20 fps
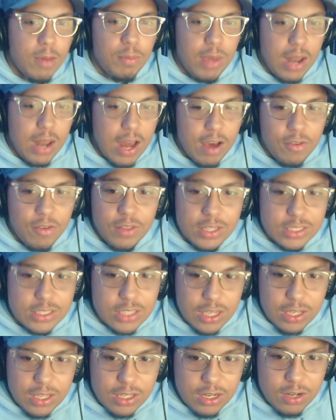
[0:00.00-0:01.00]
Affleck
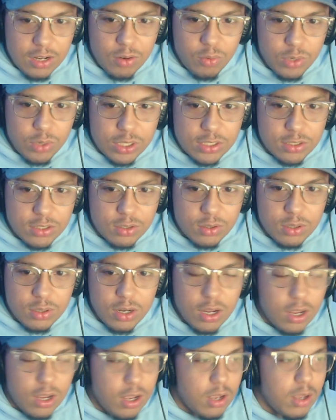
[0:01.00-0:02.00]
said he didn't reshoot.
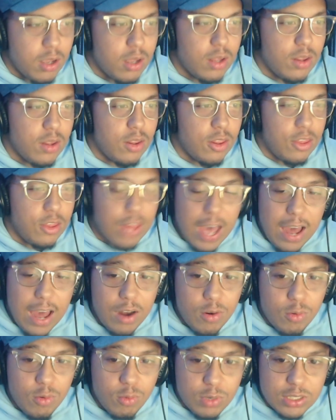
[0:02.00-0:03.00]
That
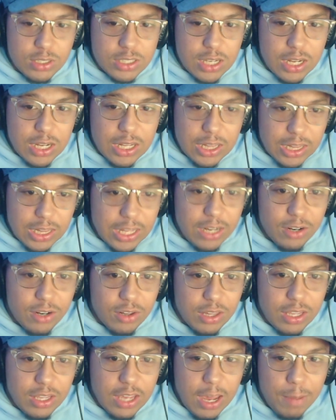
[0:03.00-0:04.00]
was
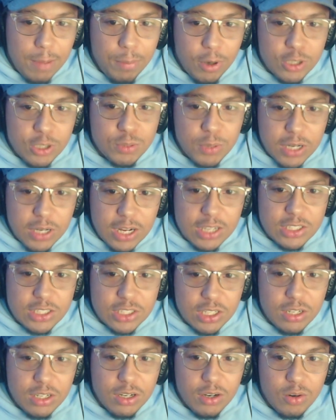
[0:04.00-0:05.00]
clearly a
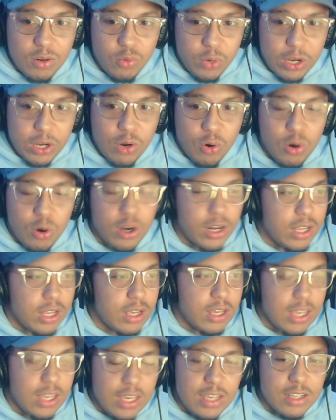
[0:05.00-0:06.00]
post-production recording.
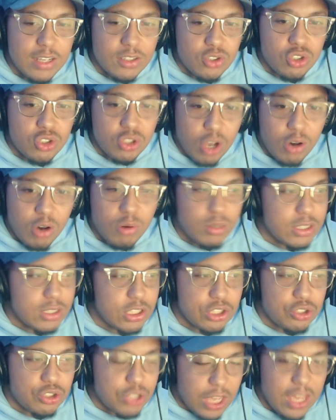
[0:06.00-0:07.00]
He is so
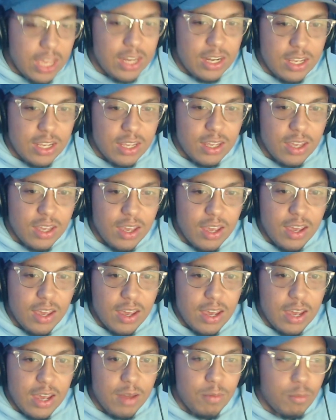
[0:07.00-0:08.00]
skinny
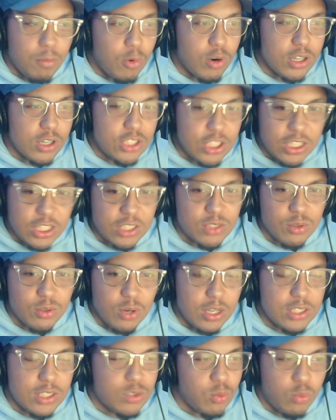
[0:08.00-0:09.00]
and more chisel.
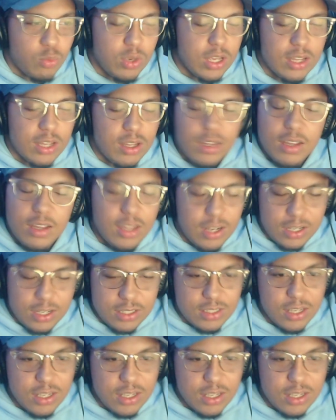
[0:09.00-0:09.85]
It is.